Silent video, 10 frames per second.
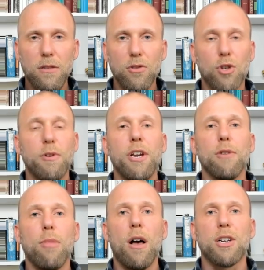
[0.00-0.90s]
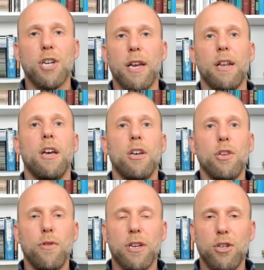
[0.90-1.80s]
So when you hear blockchain,
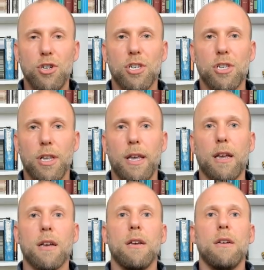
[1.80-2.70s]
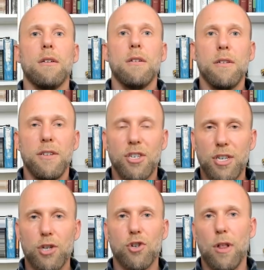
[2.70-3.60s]
you can just think
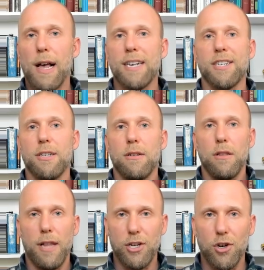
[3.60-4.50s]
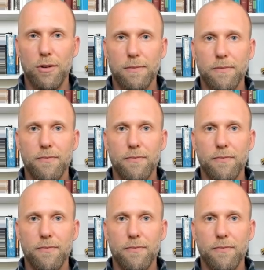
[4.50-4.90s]
decentralized ledger,